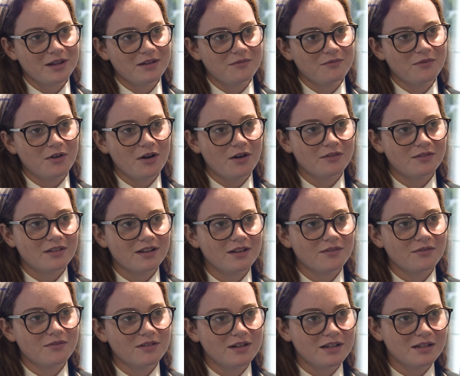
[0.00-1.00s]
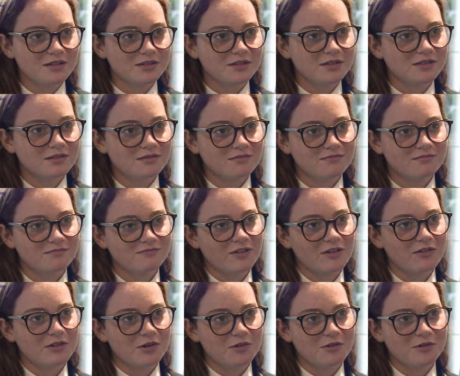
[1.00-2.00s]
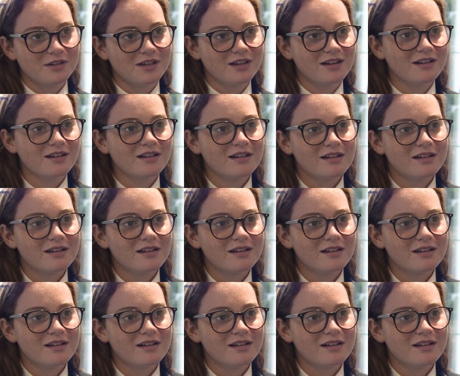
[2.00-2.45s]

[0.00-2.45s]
involved and everything. It's just very good. Yeah,